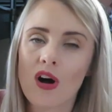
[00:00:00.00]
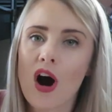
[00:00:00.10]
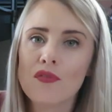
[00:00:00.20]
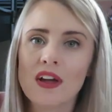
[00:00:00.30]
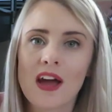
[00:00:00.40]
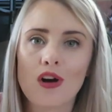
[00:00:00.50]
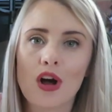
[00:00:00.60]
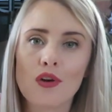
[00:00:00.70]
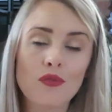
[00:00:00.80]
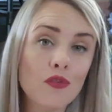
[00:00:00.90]
off and I
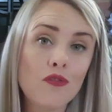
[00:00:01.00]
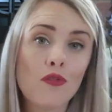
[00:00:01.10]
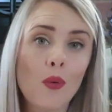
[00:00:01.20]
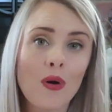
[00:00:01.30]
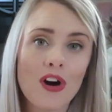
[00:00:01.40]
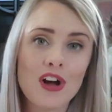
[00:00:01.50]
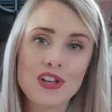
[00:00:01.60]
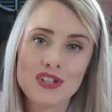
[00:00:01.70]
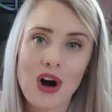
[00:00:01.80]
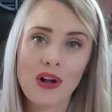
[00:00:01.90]
got it for
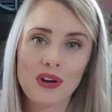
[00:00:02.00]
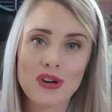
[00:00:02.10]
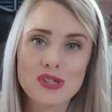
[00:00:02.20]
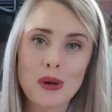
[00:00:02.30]
$4.